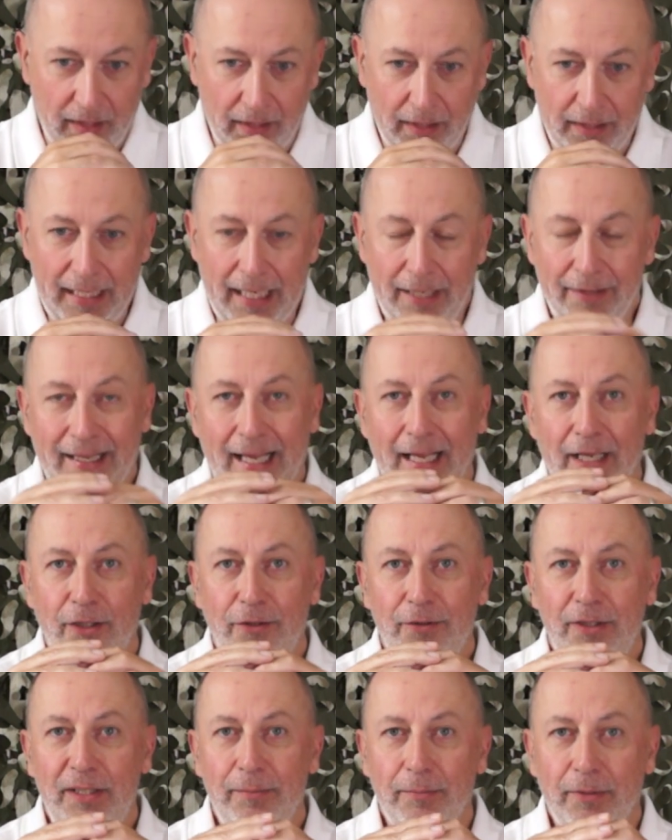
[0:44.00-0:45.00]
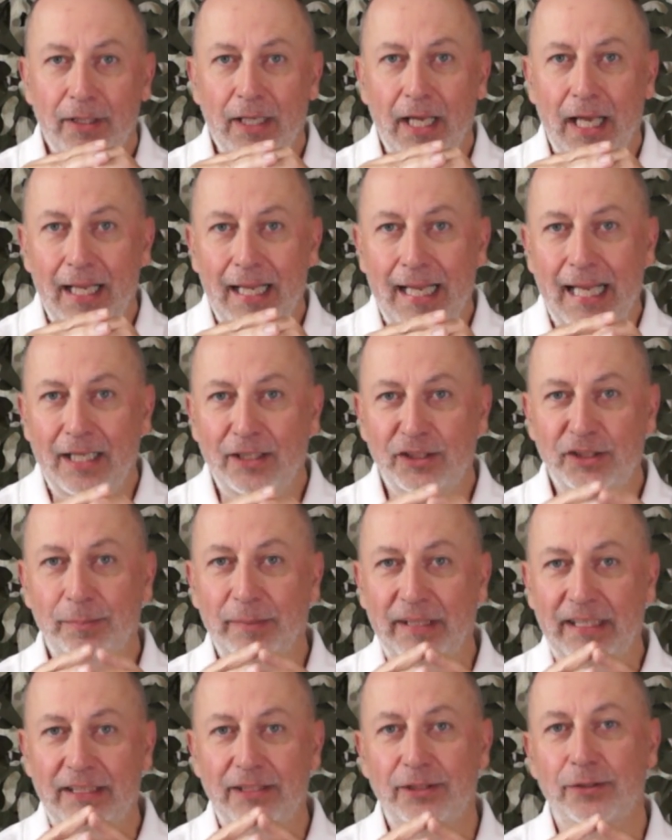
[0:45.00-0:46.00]
Now that agreement allows
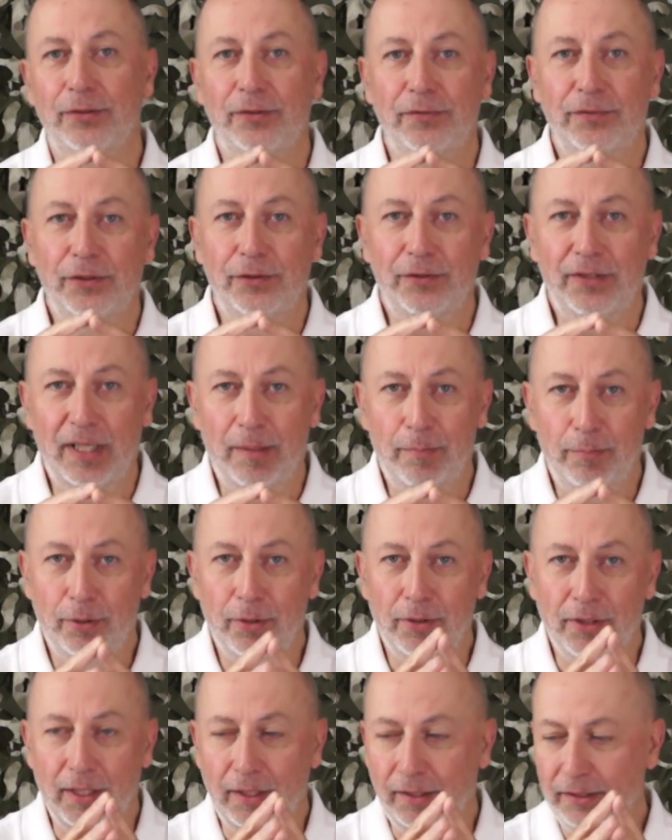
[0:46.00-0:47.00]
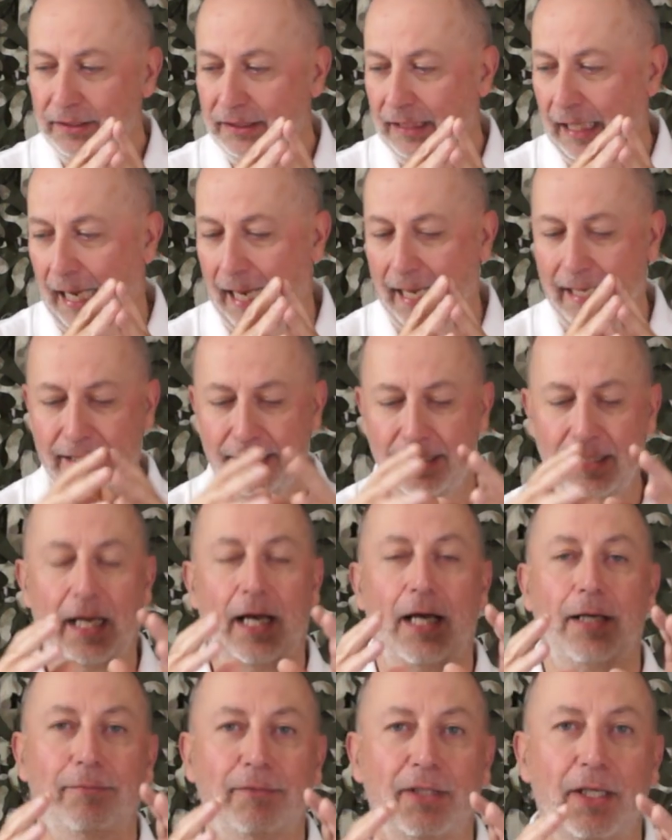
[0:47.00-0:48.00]
me to review their products, and
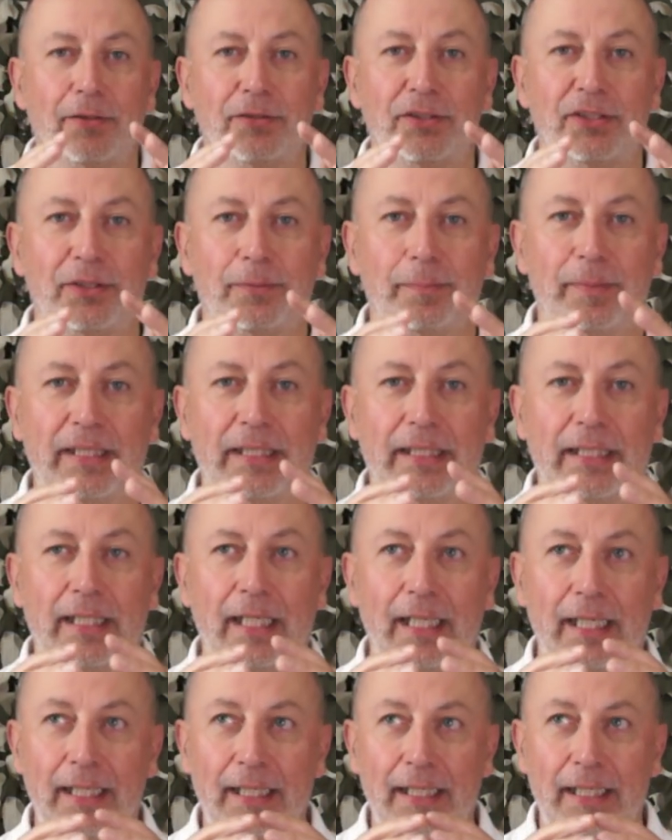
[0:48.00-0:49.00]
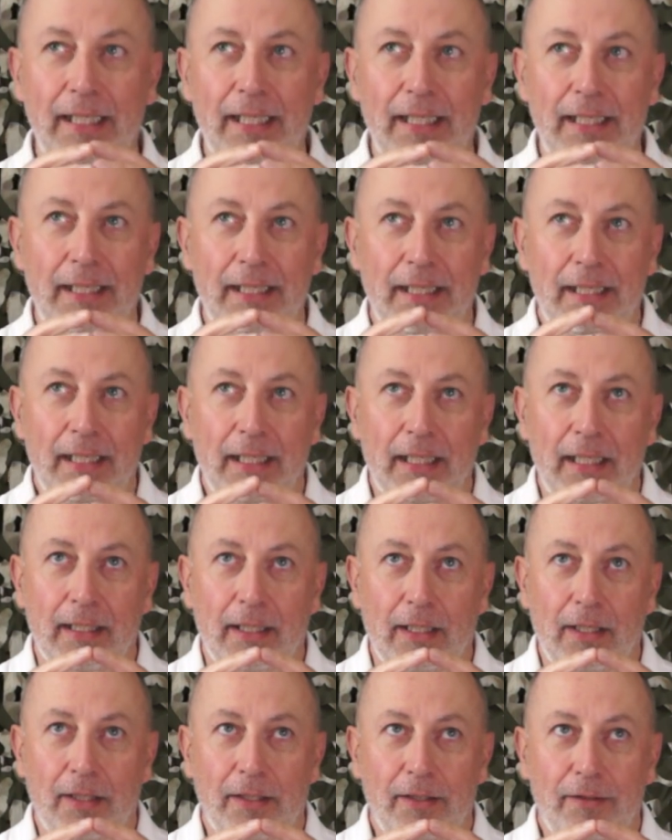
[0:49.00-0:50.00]
I'm going to be
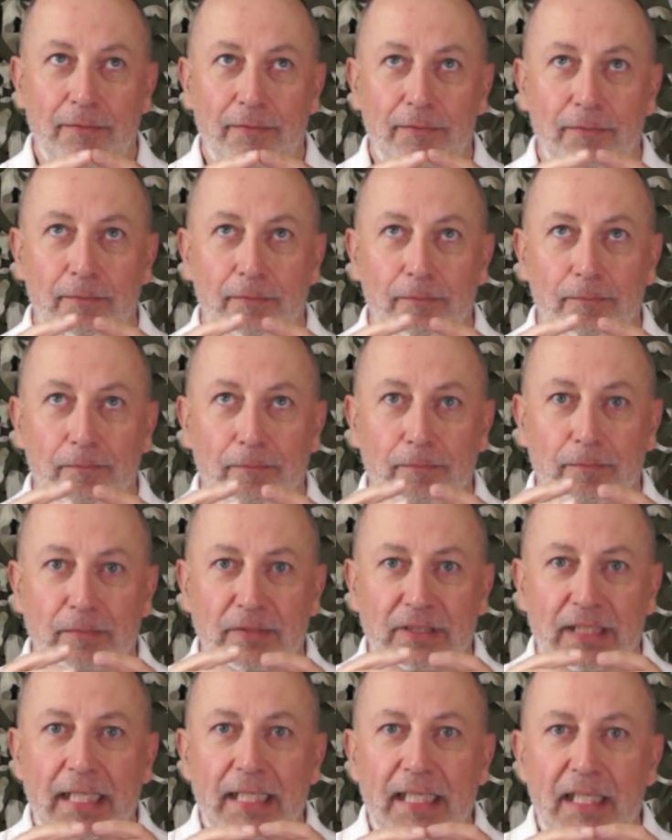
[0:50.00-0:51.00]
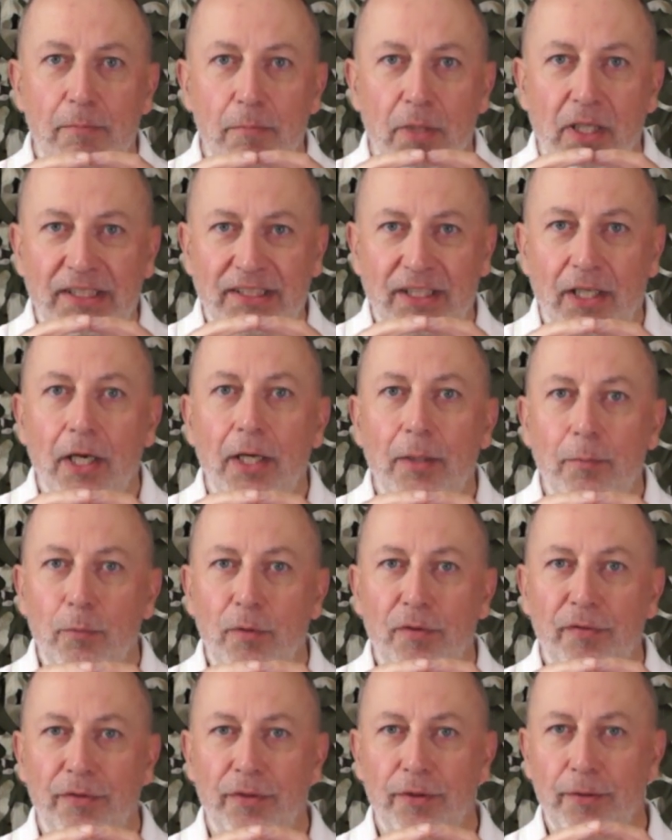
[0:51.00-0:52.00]
kind of taking my time
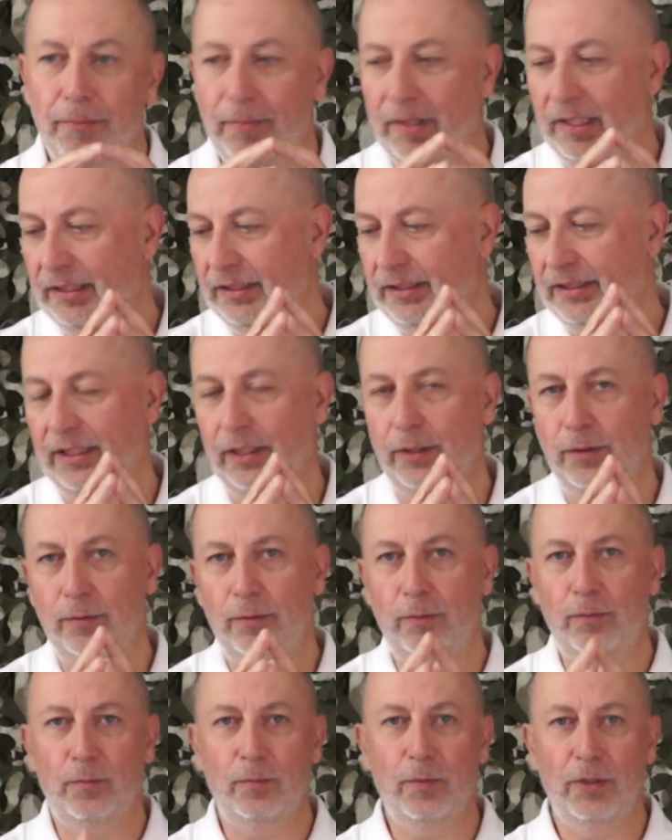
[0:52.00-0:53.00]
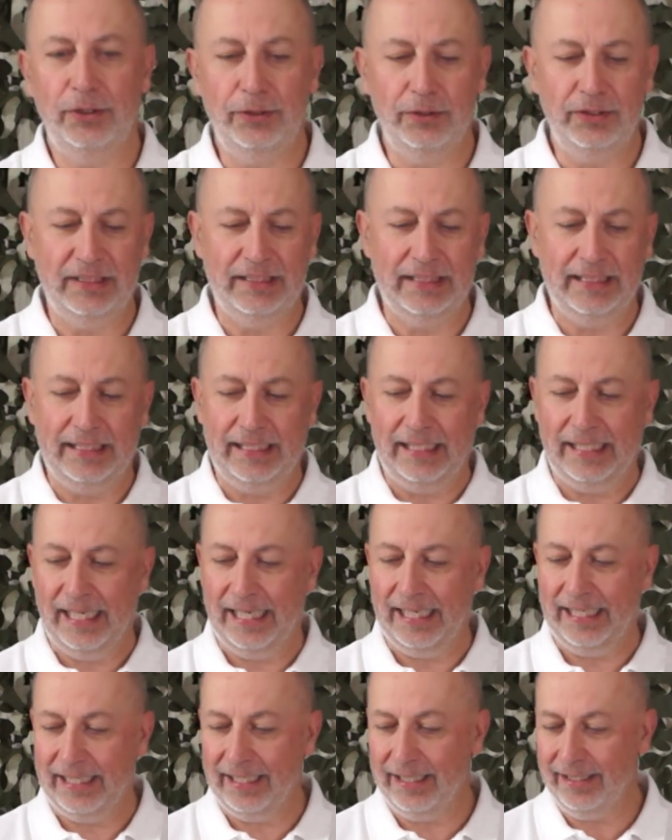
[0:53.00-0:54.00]
with them. So what you see
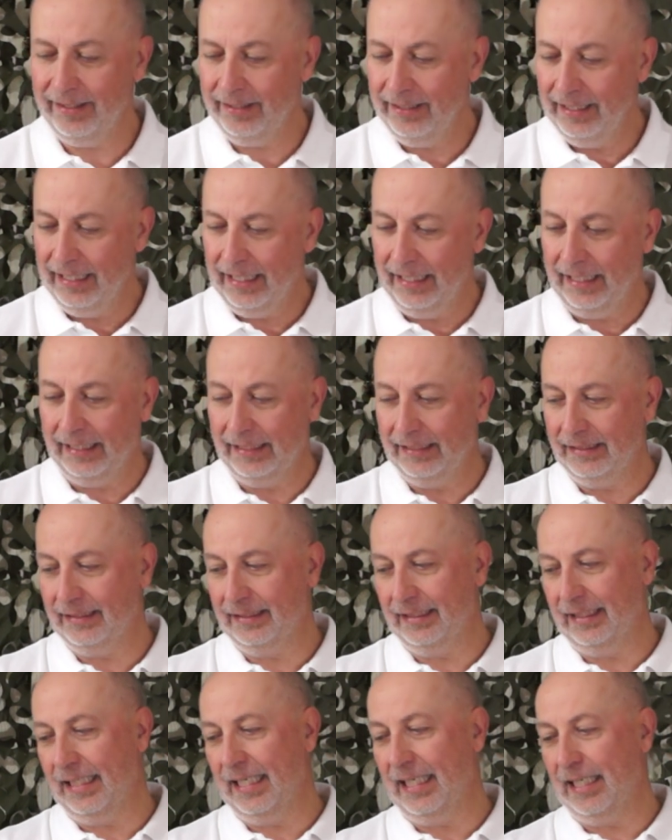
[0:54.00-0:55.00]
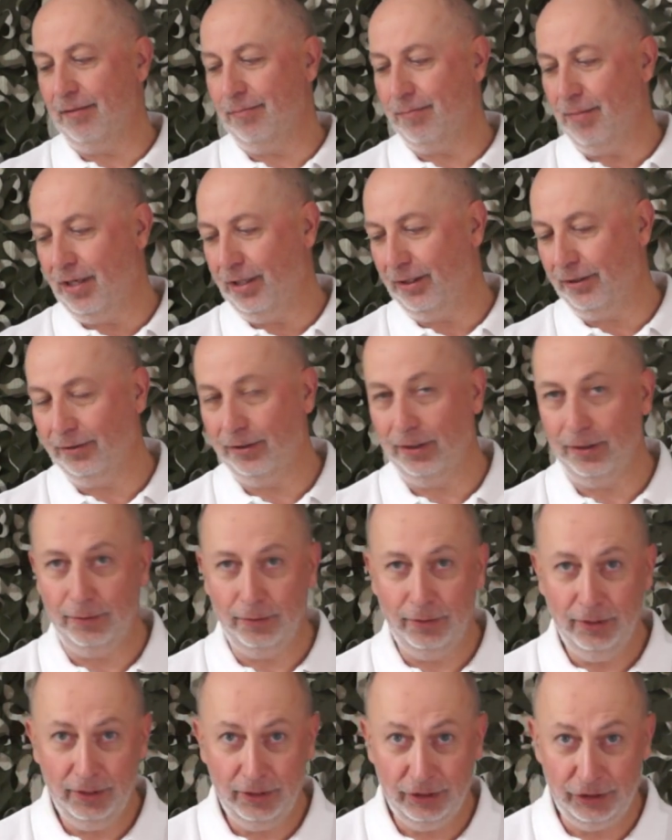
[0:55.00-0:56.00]
here is the
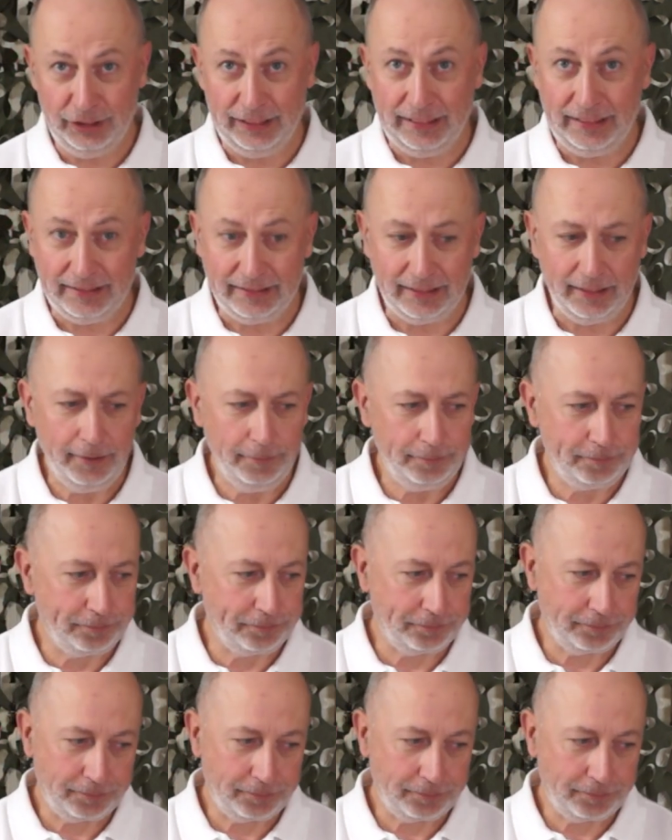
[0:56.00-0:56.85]
HIKMICRO Cheetah